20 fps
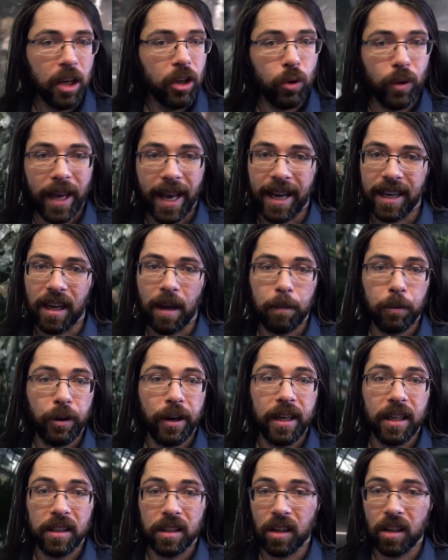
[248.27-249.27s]
You can't
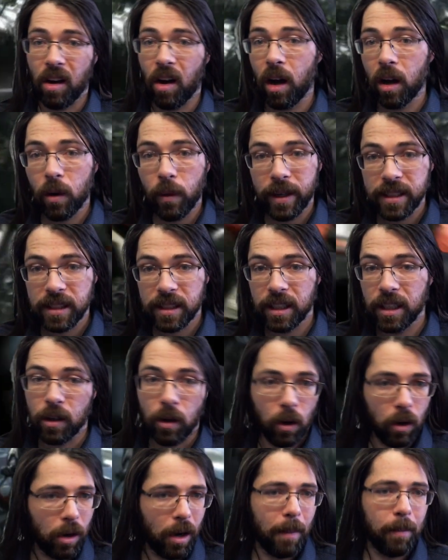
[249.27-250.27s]
upgrade it to conquest gear
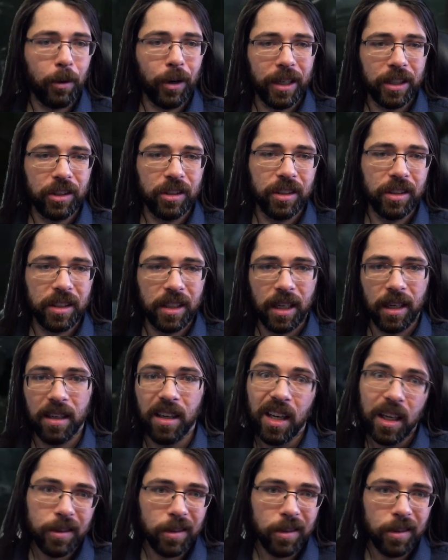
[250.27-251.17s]
or operations gear.